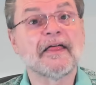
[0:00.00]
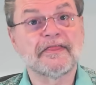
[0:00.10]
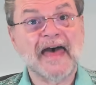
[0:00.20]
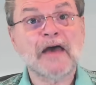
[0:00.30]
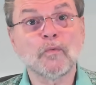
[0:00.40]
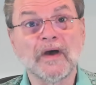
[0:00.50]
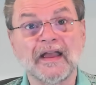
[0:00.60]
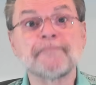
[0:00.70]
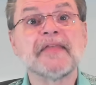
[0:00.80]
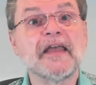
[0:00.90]
That
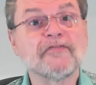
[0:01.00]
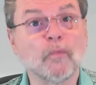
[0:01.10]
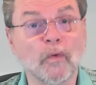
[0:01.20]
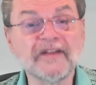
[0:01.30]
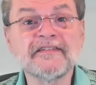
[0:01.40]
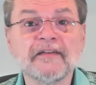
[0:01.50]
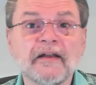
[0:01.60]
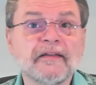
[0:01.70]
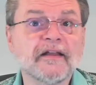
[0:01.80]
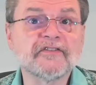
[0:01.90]
way, if one
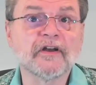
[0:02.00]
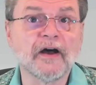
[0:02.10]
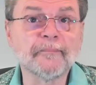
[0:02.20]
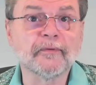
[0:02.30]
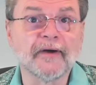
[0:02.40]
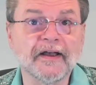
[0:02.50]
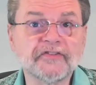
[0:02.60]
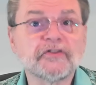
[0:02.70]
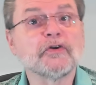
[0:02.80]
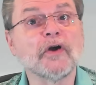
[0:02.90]
site gets
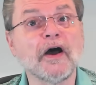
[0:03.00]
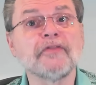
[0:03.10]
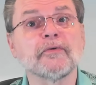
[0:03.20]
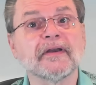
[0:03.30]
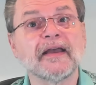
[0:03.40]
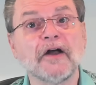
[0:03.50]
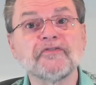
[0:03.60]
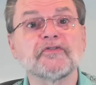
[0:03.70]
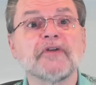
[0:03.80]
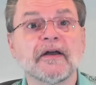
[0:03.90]
compromised, your other
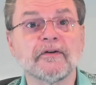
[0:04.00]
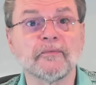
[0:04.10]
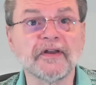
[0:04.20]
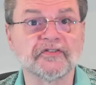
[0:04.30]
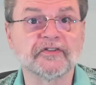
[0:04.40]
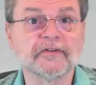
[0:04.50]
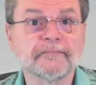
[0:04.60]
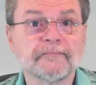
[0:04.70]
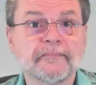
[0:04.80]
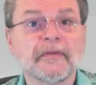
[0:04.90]
accounts are not at risk.
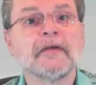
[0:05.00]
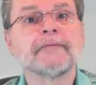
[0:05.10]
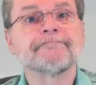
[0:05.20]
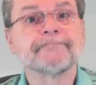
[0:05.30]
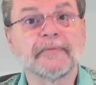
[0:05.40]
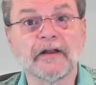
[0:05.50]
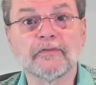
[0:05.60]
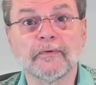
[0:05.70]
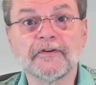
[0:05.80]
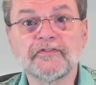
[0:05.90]
In
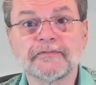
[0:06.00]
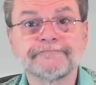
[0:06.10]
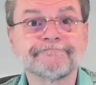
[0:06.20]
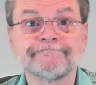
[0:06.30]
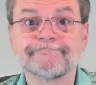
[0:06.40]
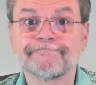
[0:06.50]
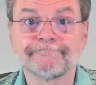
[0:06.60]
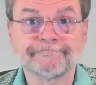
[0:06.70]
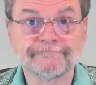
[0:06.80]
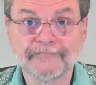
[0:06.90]
other words,
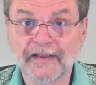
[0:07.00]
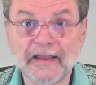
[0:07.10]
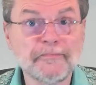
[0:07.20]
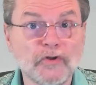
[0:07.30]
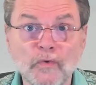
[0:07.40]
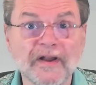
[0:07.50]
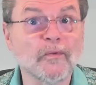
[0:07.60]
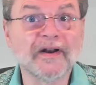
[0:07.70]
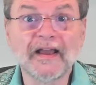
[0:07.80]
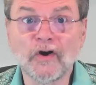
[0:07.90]
keep doing
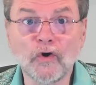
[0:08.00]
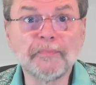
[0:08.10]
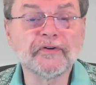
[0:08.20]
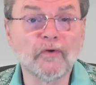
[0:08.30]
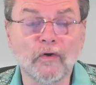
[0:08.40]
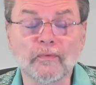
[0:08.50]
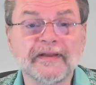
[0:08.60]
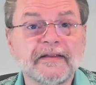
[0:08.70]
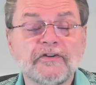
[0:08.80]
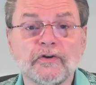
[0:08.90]
what I hope you're
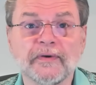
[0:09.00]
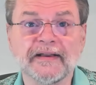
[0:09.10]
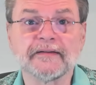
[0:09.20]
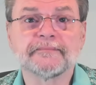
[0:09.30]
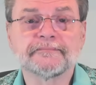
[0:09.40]
already doing.